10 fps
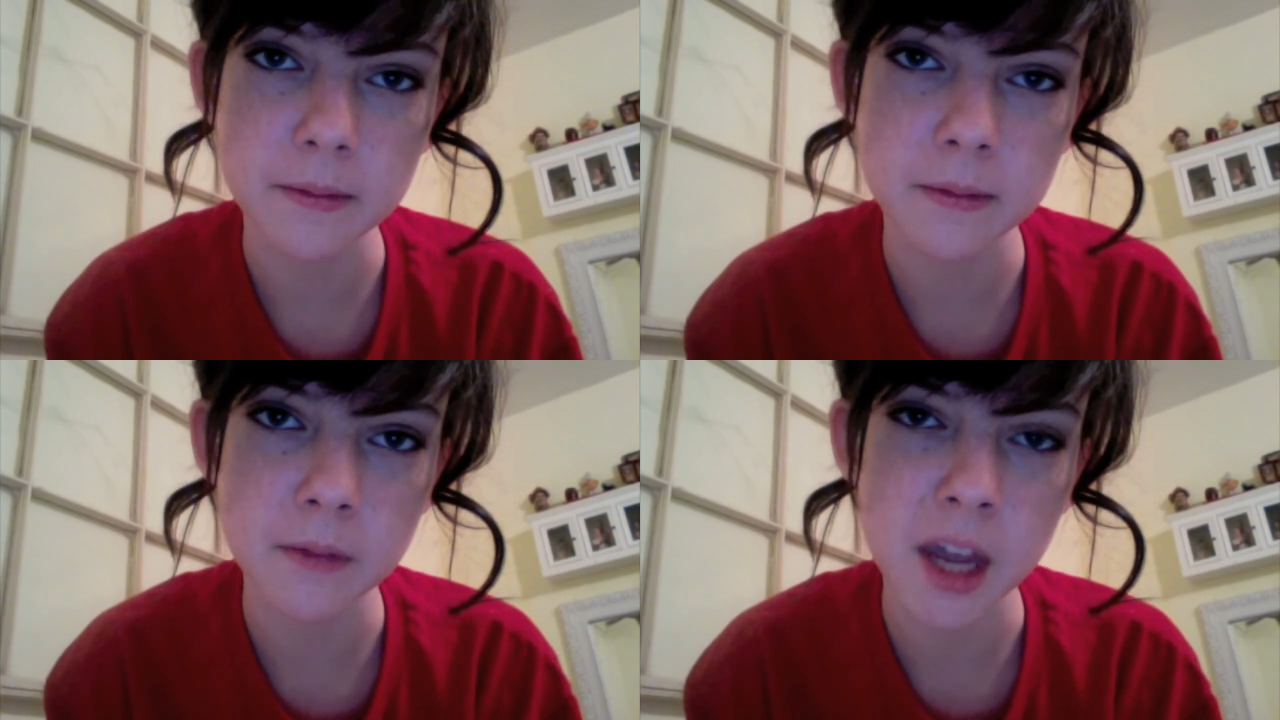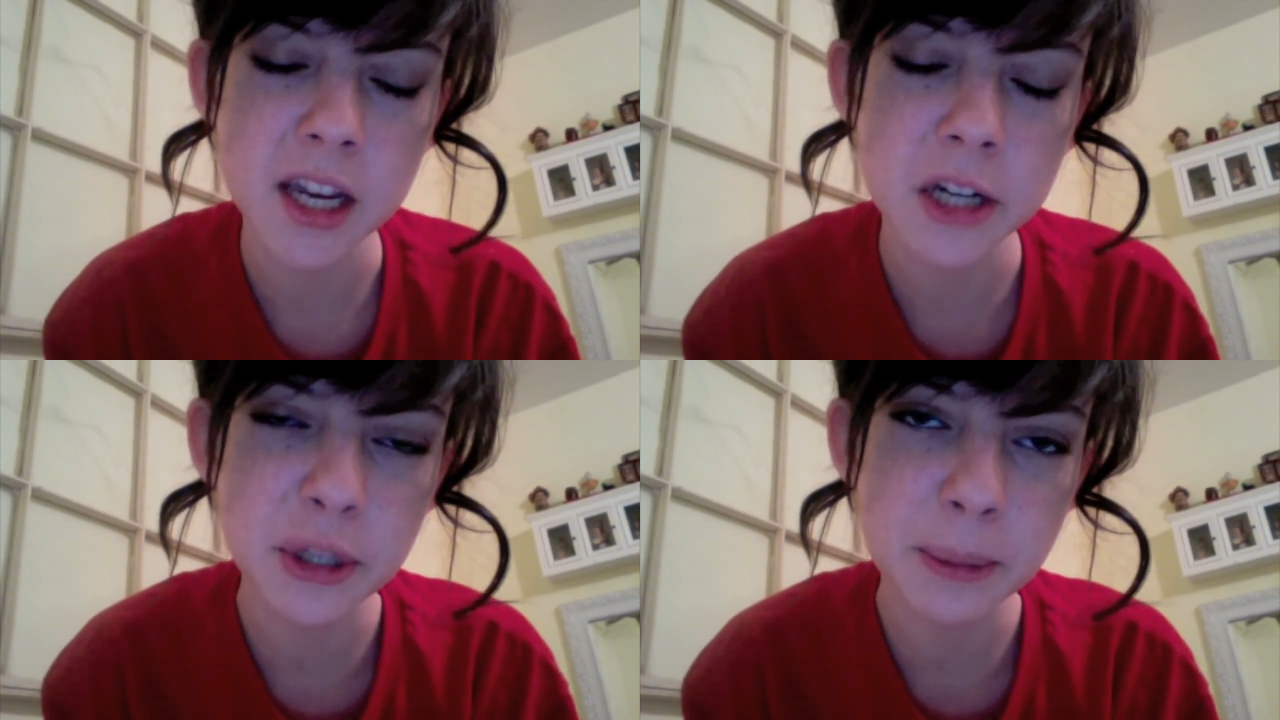I
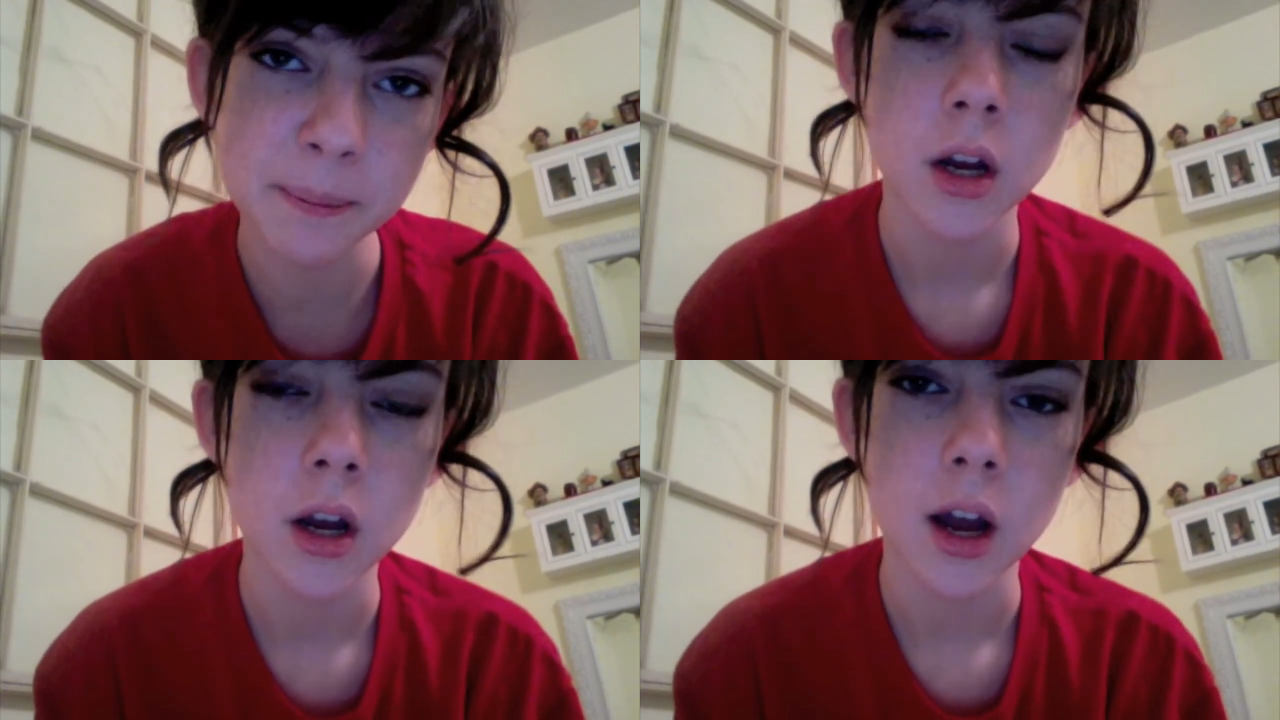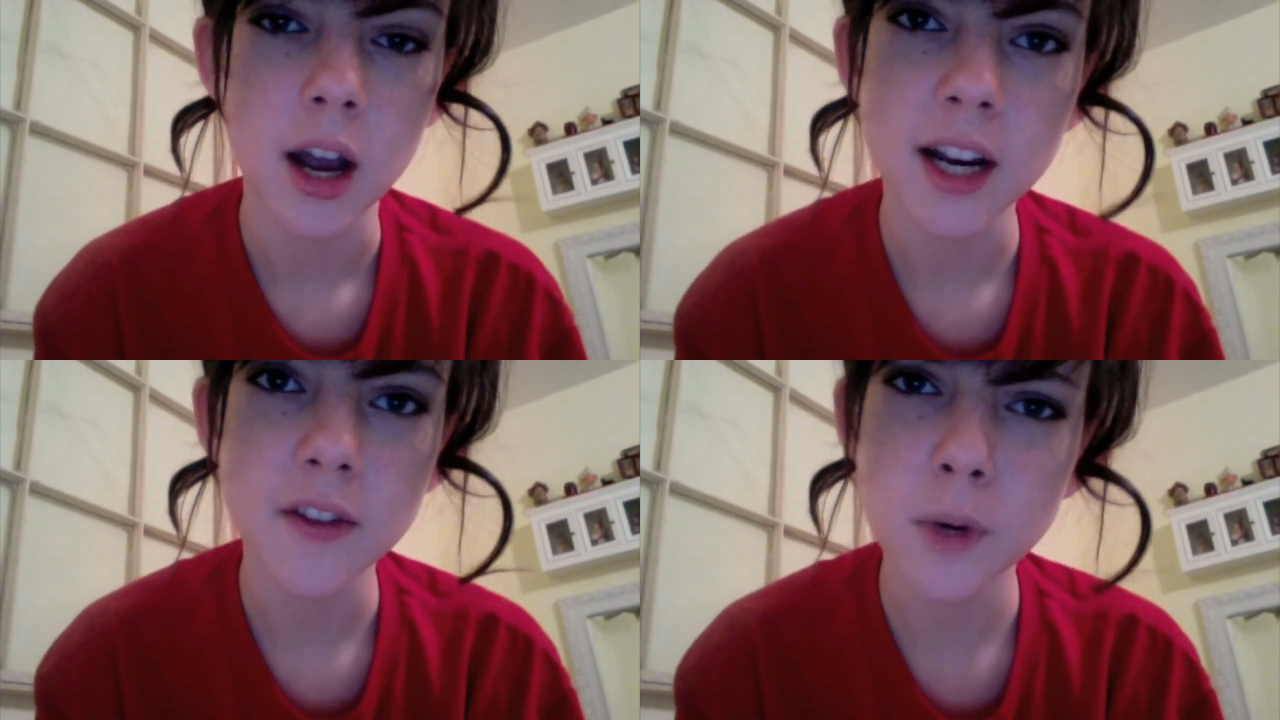killed him. I
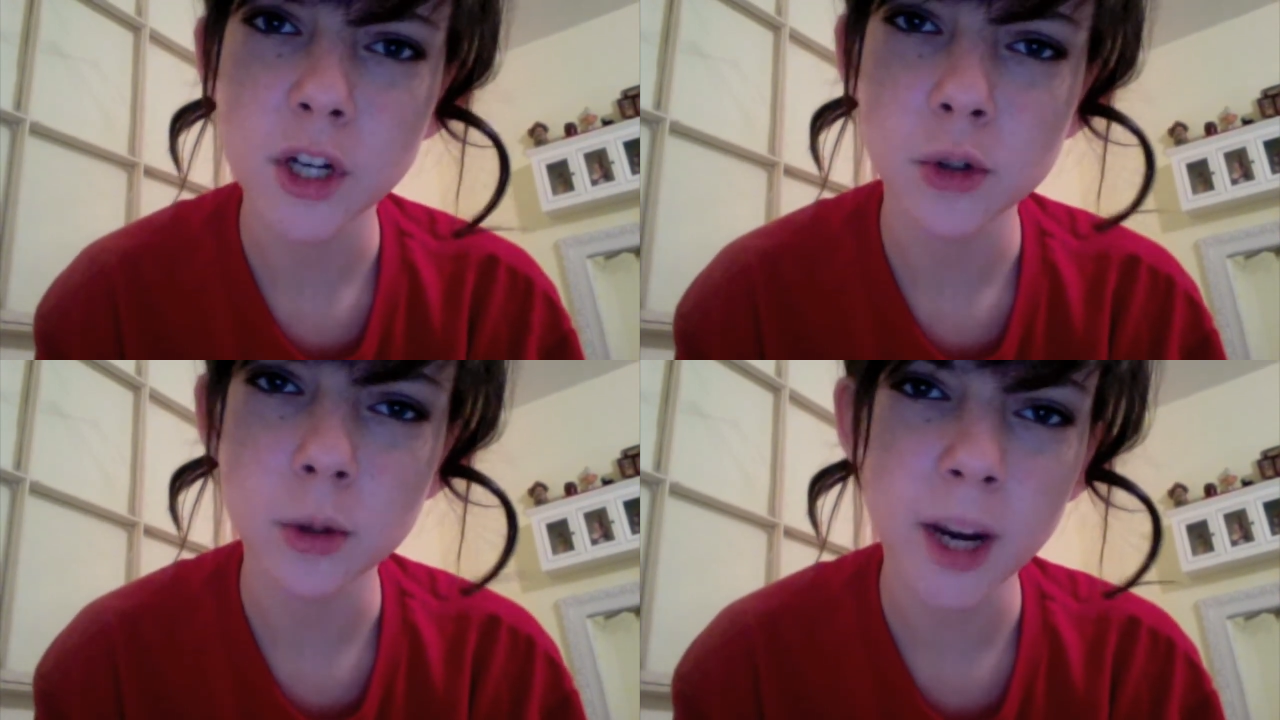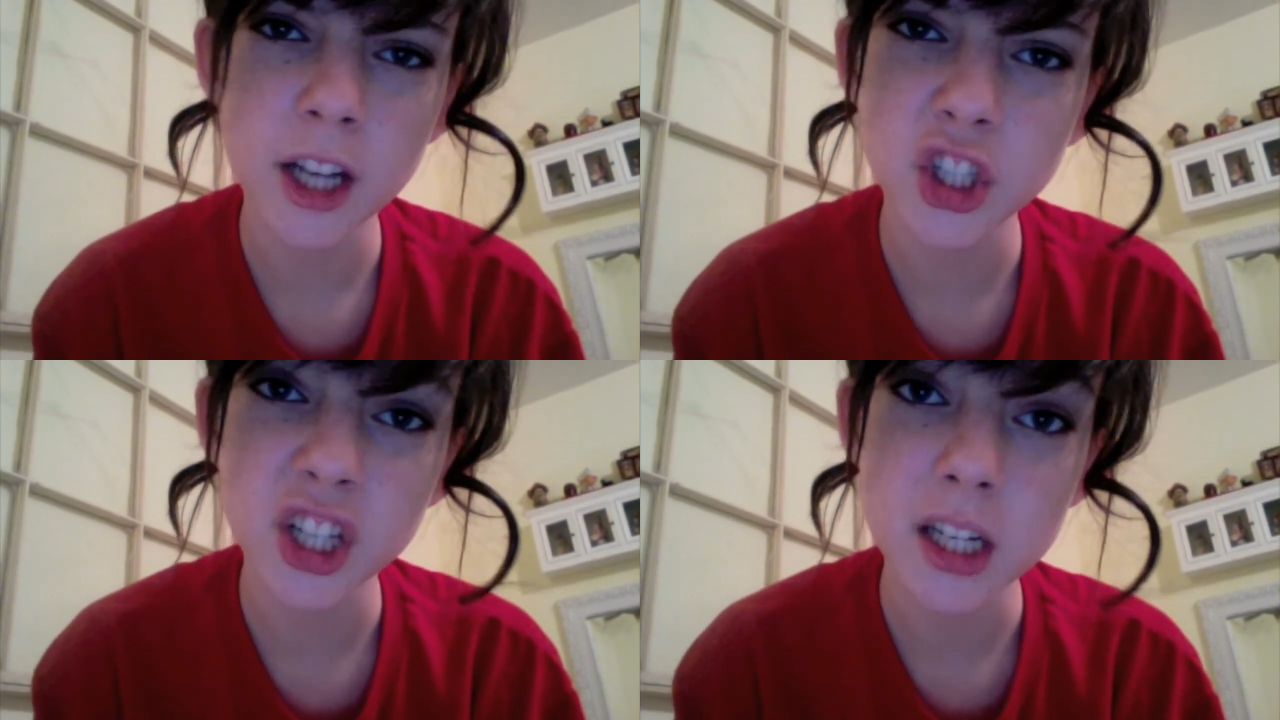never went to a
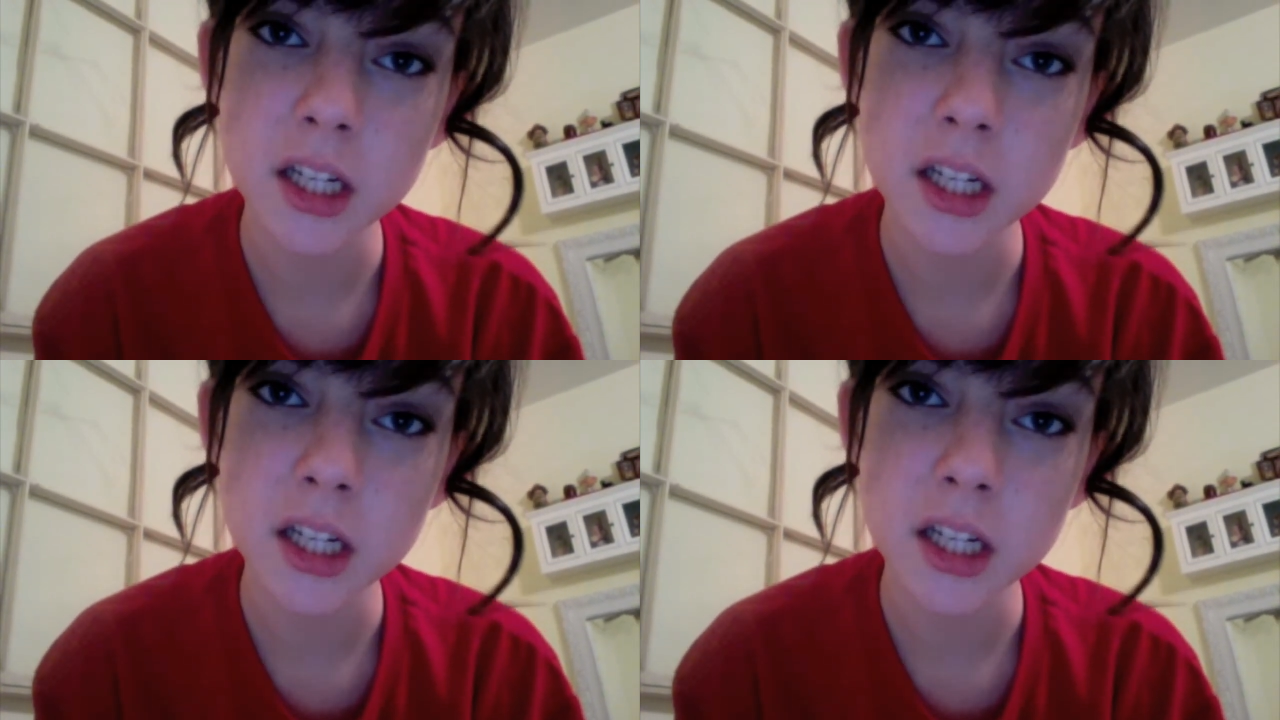ranch again.